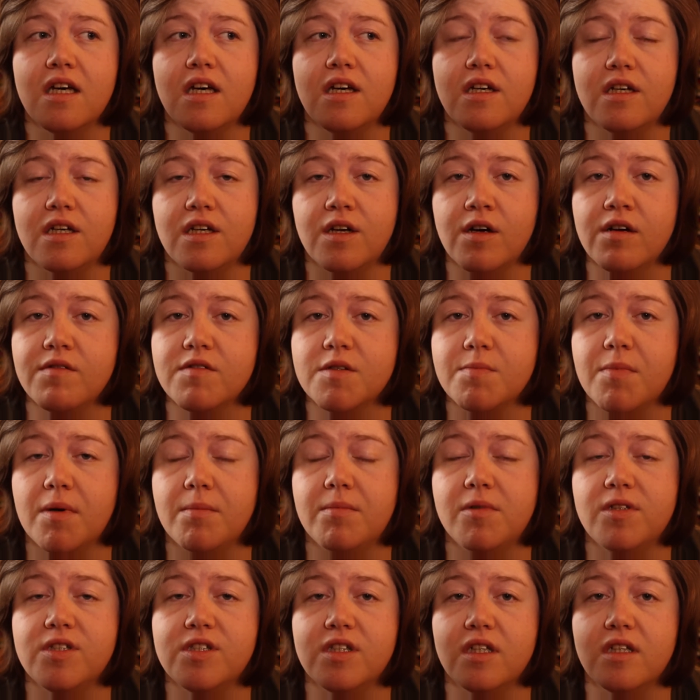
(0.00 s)
an Irish
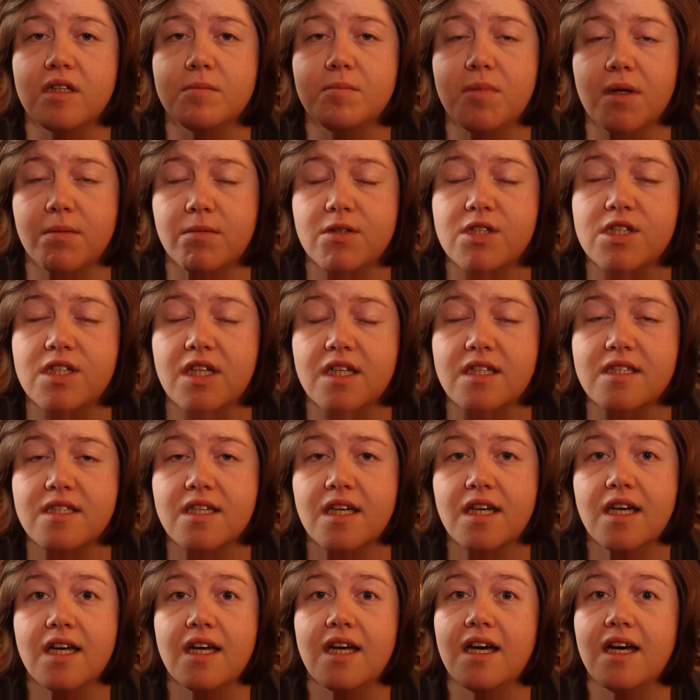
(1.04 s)
publisher, published it,